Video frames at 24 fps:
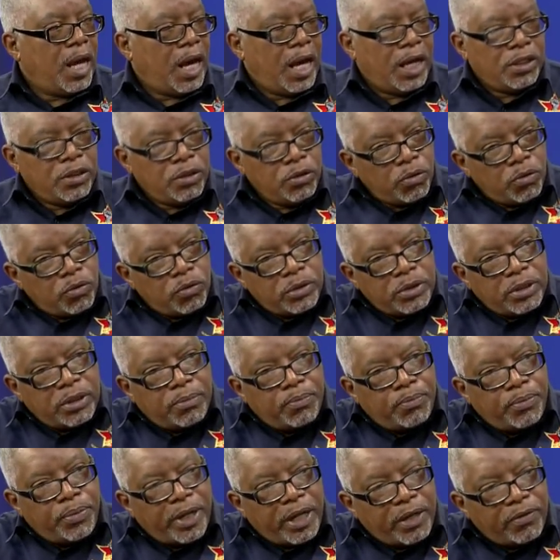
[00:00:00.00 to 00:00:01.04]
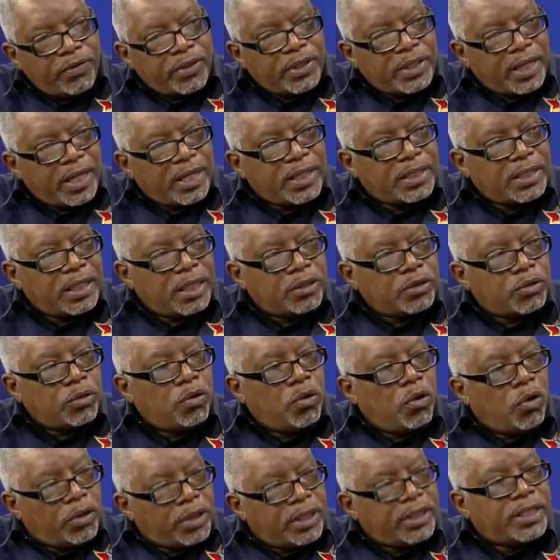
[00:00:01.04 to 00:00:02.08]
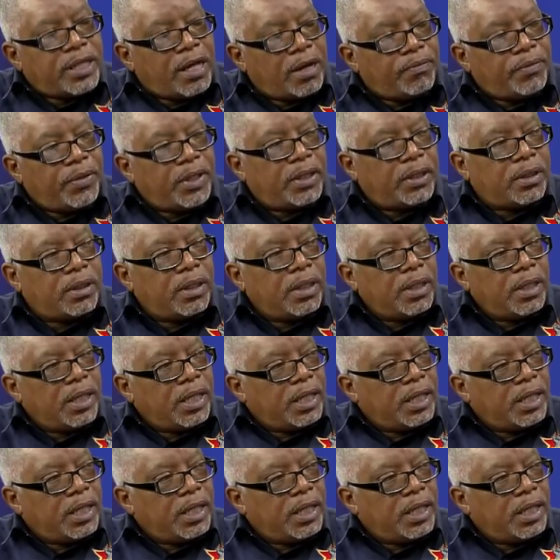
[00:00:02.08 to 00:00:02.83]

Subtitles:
And you want to privatize that. So all that's happening